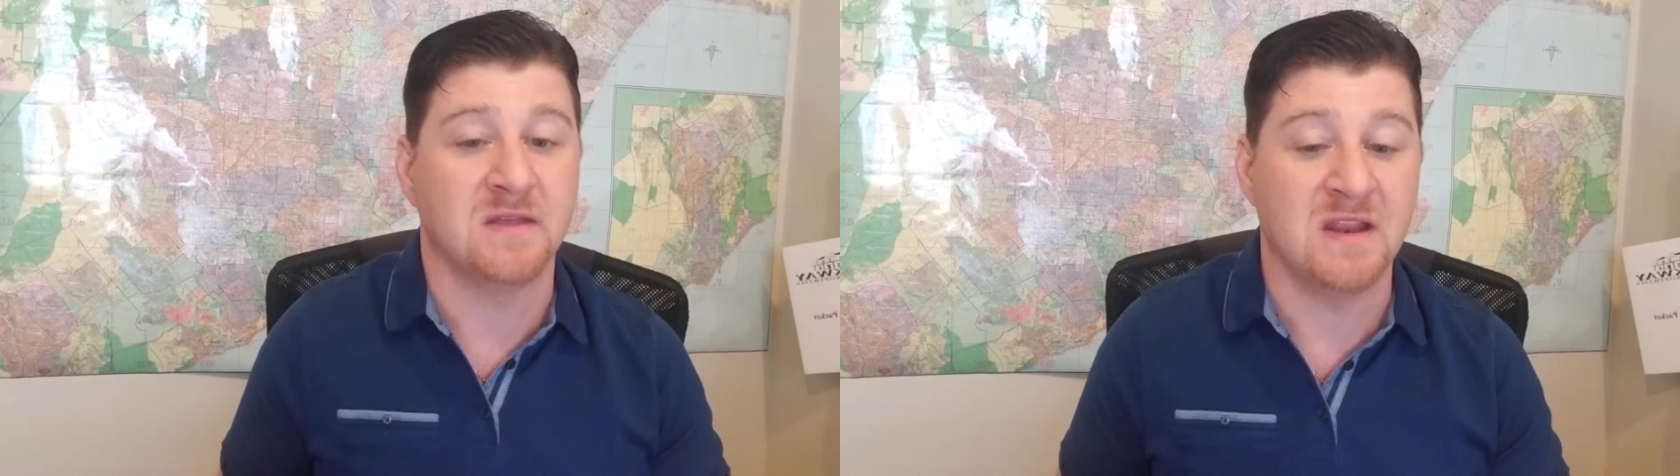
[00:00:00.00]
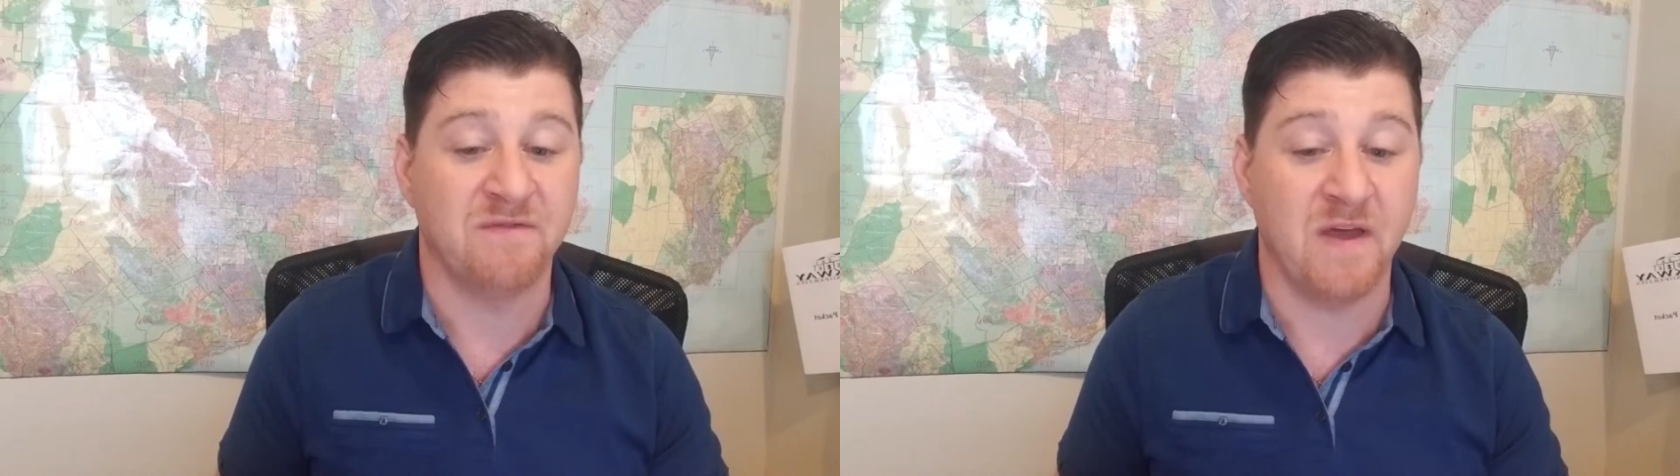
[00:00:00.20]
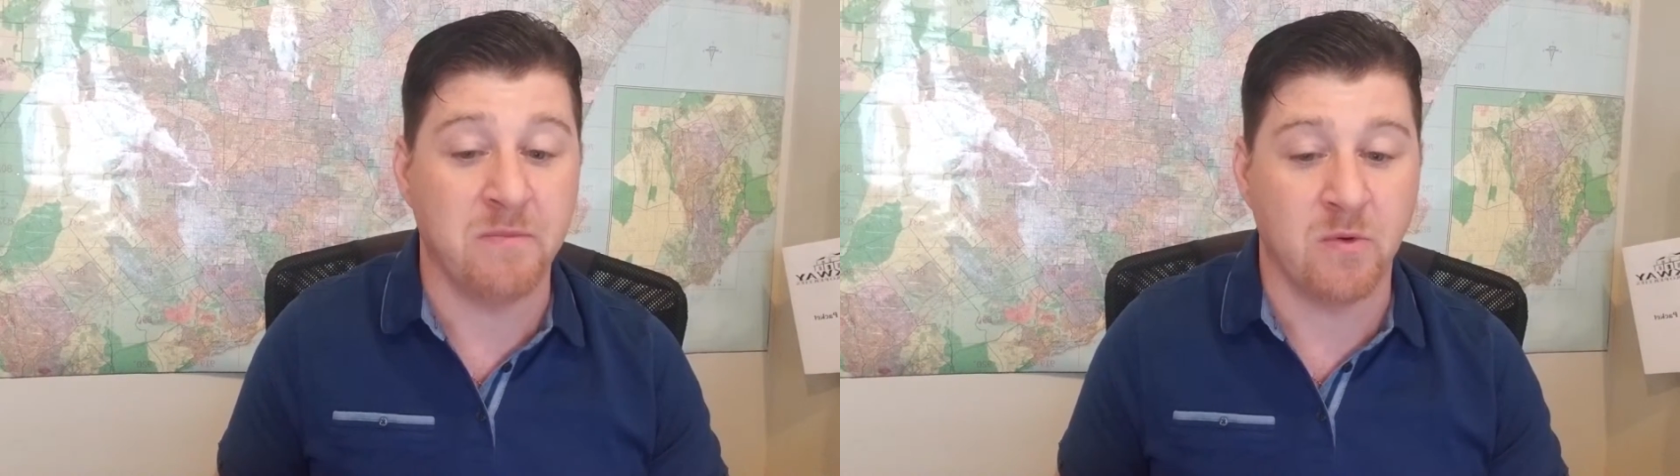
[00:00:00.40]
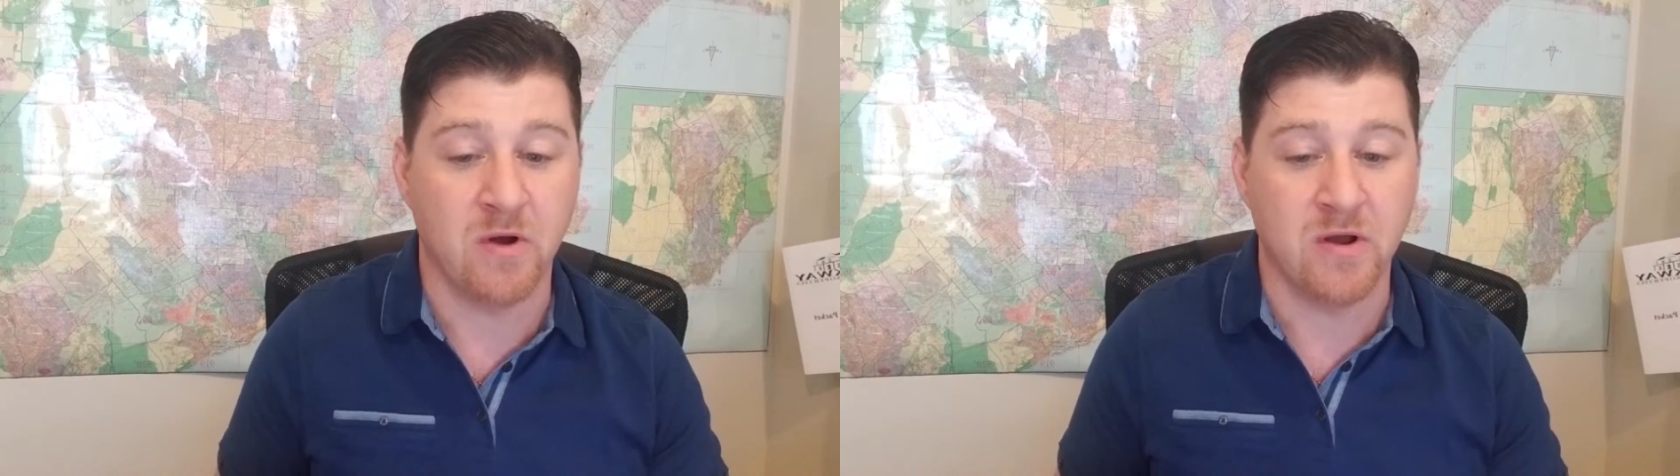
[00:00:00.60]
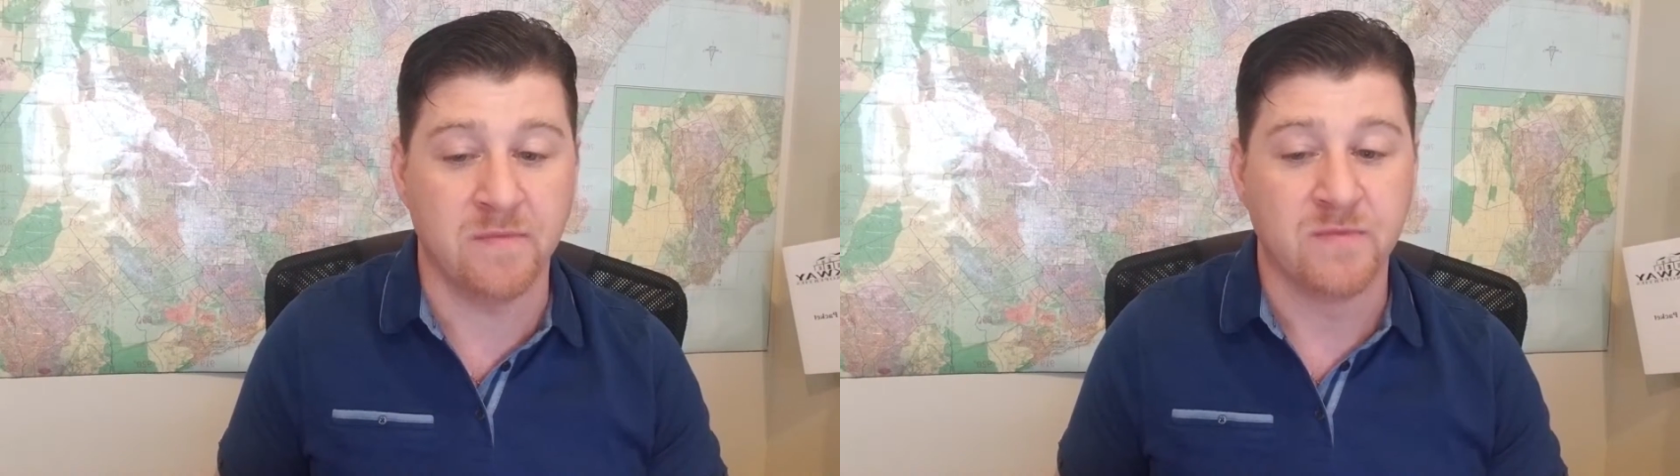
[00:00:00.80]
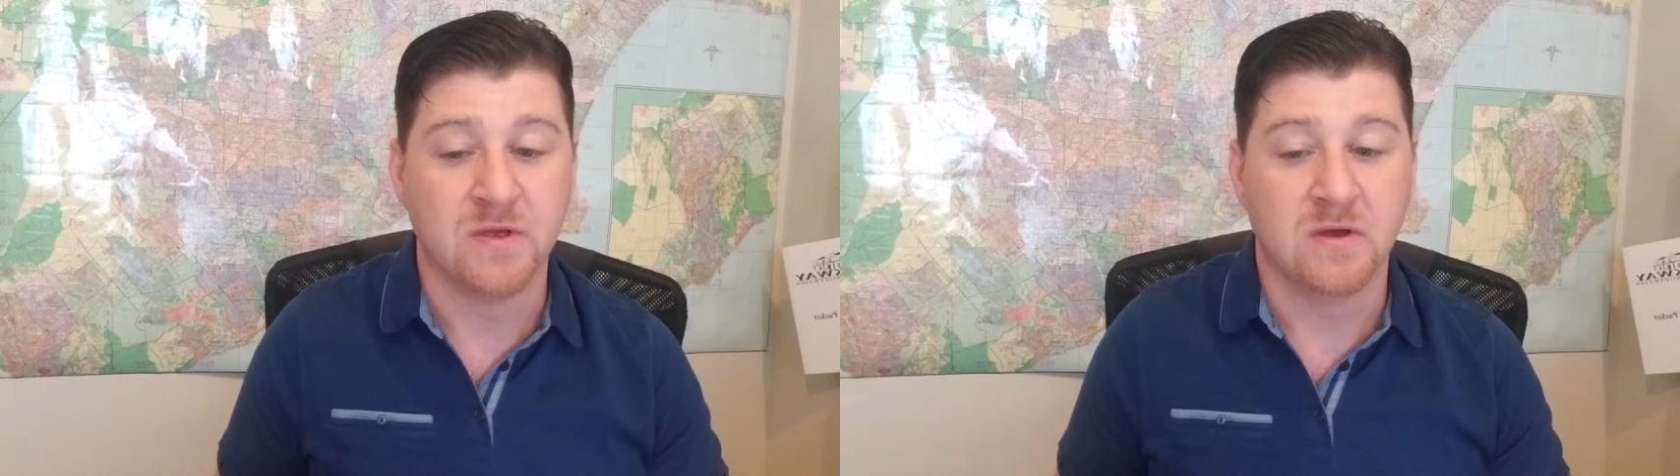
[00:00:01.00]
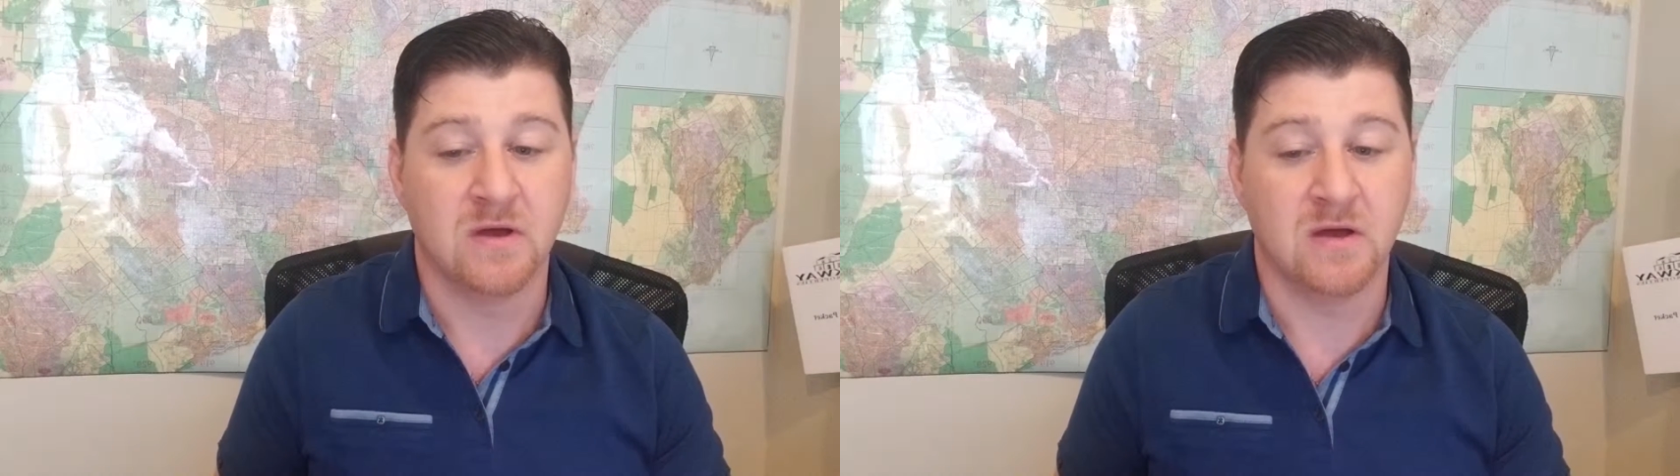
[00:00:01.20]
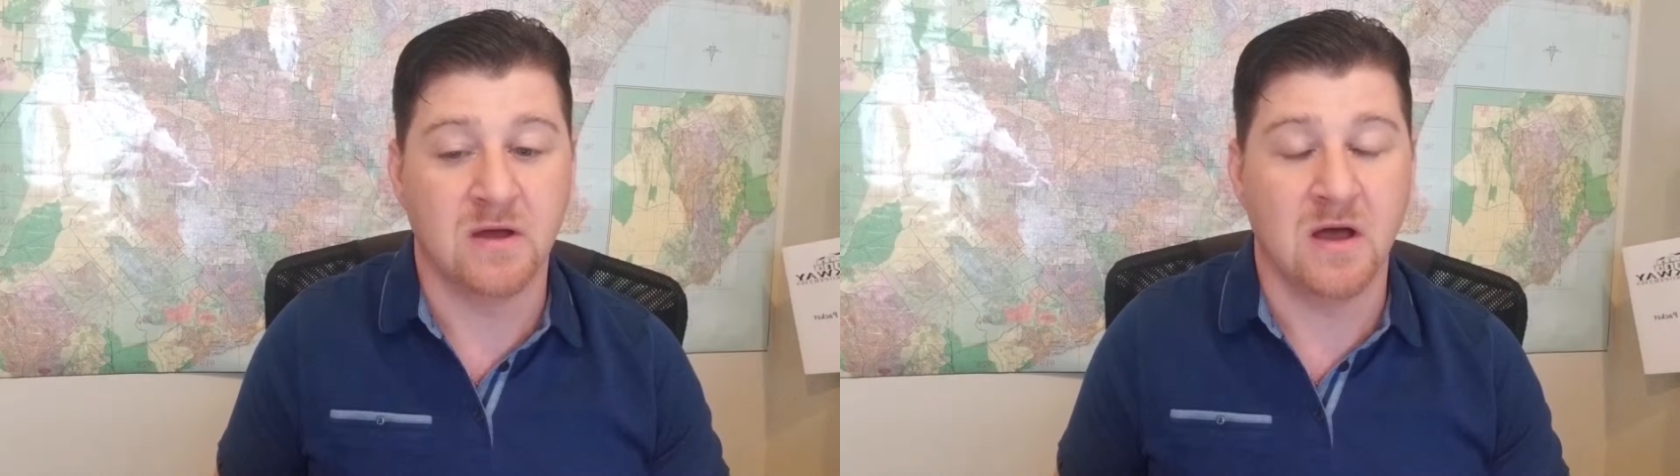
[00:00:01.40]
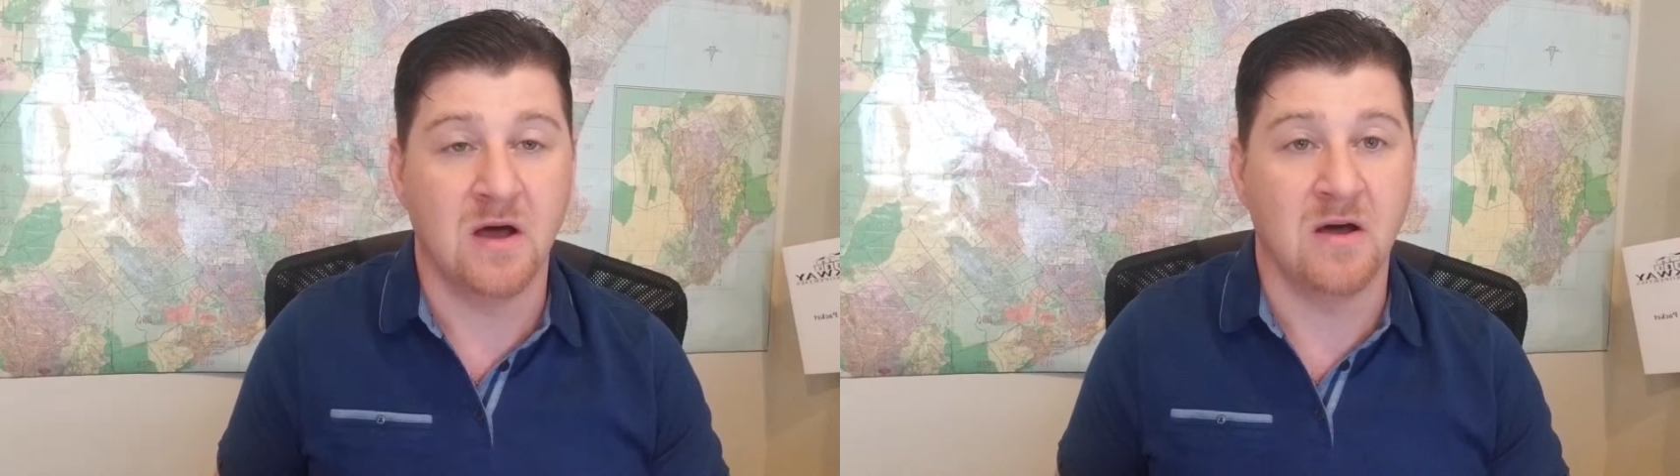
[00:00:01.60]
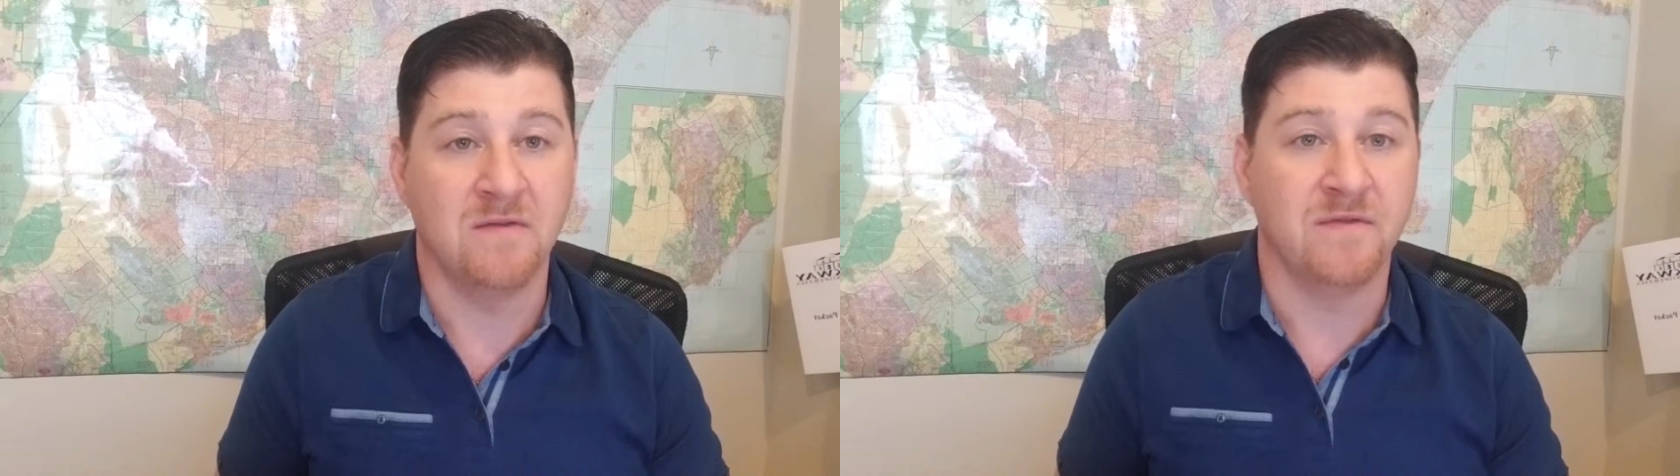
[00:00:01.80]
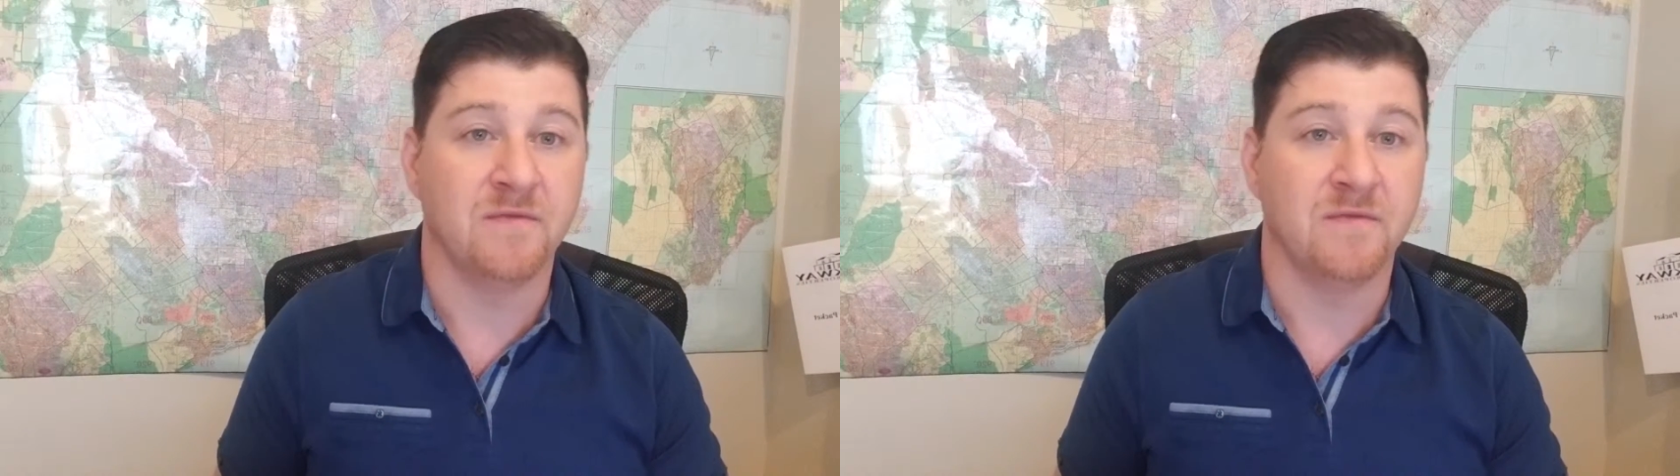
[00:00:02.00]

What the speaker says: in February of